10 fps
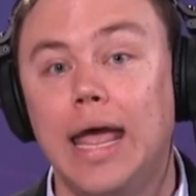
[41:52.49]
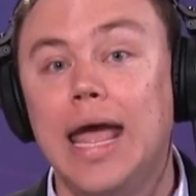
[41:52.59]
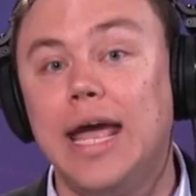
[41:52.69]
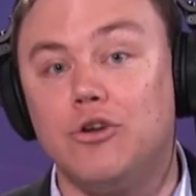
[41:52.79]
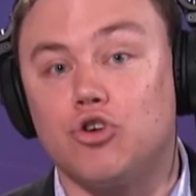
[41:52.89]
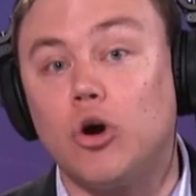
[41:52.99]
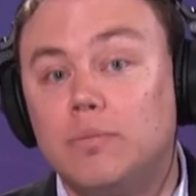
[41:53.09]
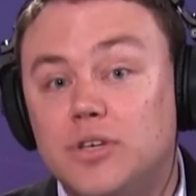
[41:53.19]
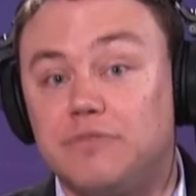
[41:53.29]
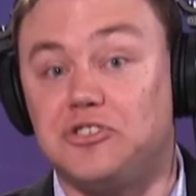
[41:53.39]
In
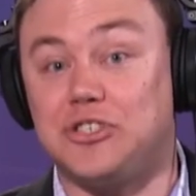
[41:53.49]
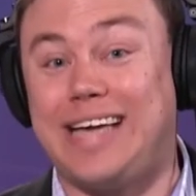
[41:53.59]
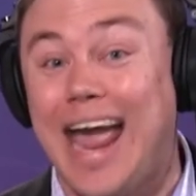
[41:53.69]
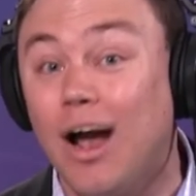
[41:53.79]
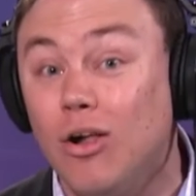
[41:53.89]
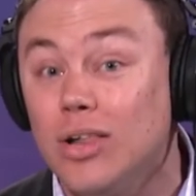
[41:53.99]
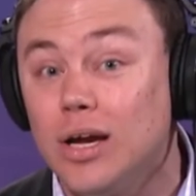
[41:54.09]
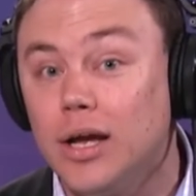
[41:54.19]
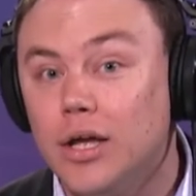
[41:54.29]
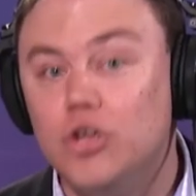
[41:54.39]
terms of scale,
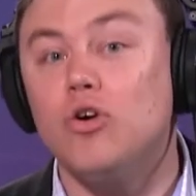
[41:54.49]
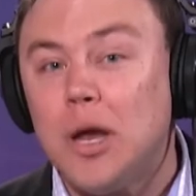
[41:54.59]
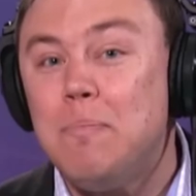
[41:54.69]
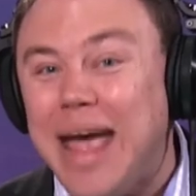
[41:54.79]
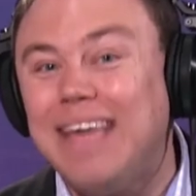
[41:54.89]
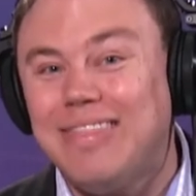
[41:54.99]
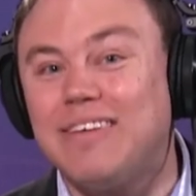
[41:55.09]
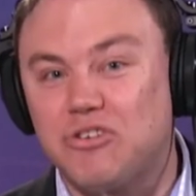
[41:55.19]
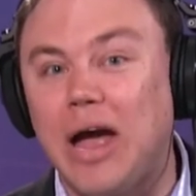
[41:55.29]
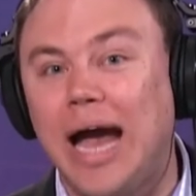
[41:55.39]
you can make
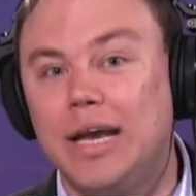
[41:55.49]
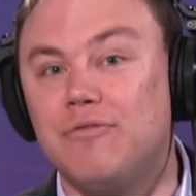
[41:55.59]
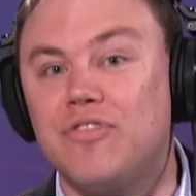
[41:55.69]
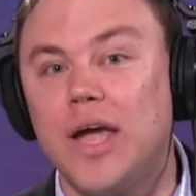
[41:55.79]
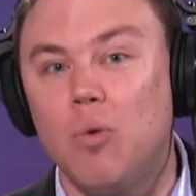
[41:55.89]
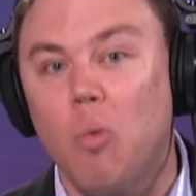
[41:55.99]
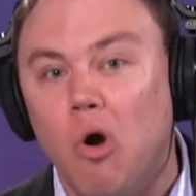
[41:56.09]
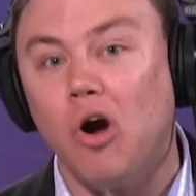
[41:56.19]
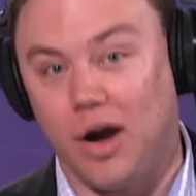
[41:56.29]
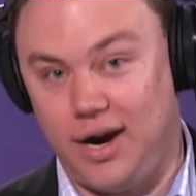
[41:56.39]
this kind of thing
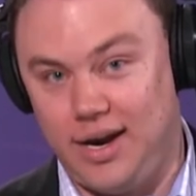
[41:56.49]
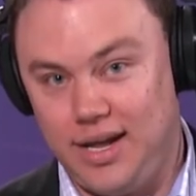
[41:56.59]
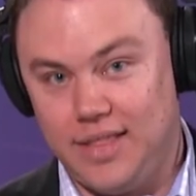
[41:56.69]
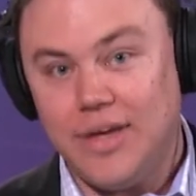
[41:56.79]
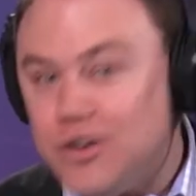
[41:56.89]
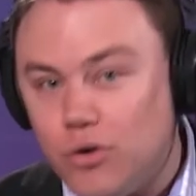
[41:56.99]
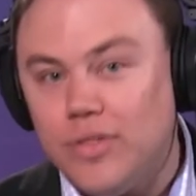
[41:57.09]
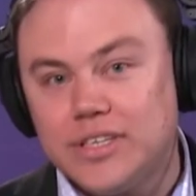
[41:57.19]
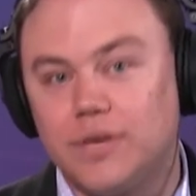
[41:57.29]
work. They do this